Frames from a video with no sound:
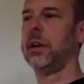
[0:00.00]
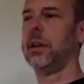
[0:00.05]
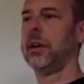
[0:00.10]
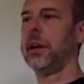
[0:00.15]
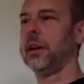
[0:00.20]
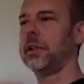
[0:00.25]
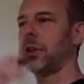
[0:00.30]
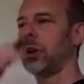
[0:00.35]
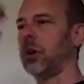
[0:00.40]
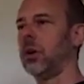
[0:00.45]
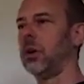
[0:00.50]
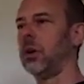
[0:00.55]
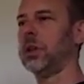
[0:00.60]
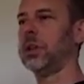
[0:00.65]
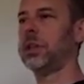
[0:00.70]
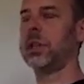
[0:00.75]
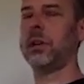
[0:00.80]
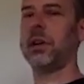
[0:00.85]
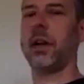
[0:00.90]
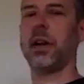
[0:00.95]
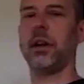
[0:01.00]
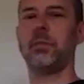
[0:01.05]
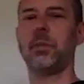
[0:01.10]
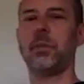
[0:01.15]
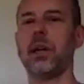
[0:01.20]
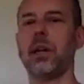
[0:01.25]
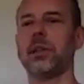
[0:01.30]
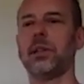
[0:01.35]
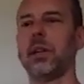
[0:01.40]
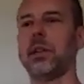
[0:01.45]
It's a whole integrated
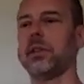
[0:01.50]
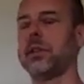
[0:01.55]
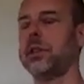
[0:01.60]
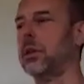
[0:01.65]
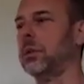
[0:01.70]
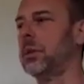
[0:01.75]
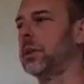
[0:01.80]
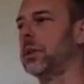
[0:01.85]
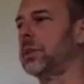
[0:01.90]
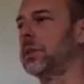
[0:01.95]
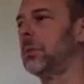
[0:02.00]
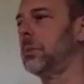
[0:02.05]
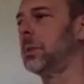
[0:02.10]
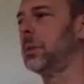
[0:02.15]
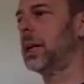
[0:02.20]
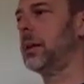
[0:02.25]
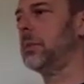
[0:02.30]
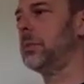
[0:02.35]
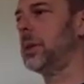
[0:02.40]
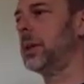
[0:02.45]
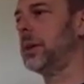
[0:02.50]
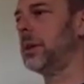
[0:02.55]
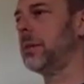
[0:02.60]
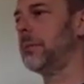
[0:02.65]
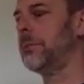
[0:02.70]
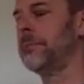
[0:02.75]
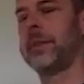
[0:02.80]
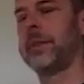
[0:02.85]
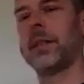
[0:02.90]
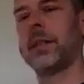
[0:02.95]
process. No one is to blame here,